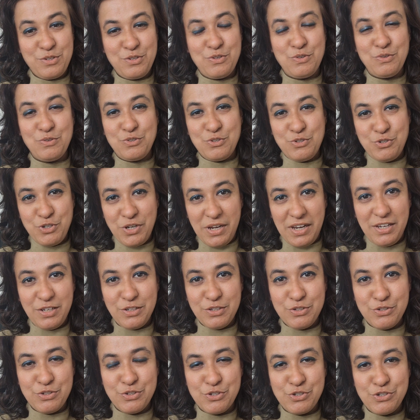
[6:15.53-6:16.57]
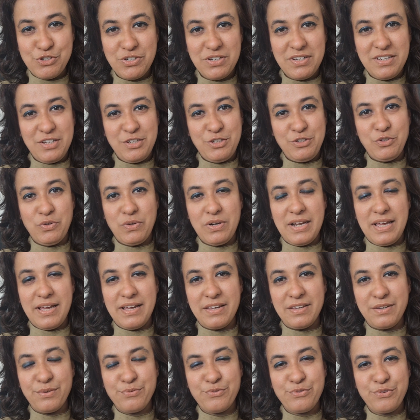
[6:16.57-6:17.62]
to change your
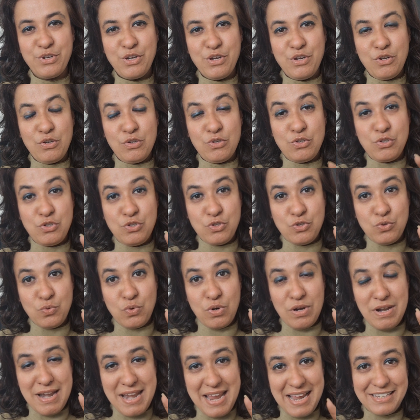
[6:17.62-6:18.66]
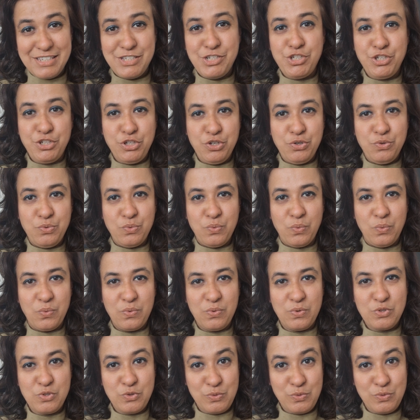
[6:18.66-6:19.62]
life, to let you